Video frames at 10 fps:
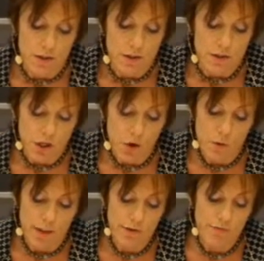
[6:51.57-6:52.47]

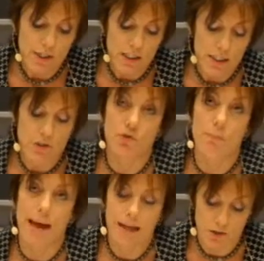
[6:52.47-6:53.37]
So if this
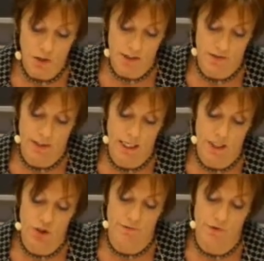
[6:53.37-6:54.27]
instrumental
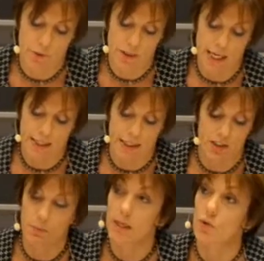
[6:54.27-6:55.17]
justification for protecting
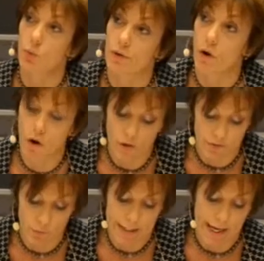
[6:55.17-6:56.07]
speech were all
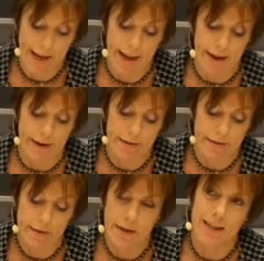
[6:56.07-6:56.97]
that we
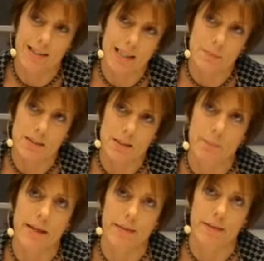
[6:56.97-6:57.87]
had, it seems to
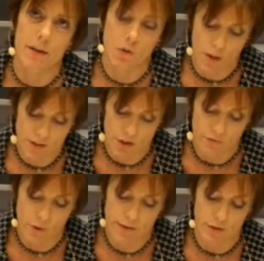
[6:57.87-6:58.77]
me that the question
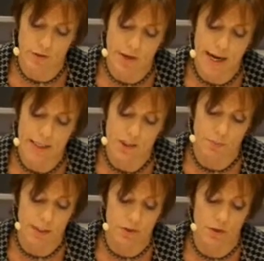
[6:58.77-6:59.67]
of whether hate
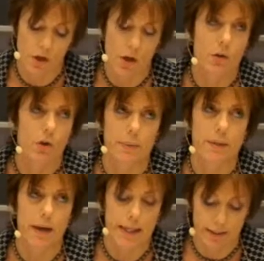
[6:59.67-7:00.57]
speech could be
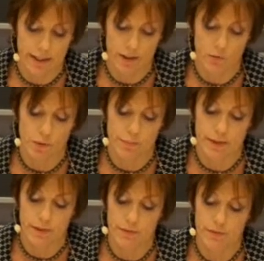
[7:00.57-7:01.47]
regulated would be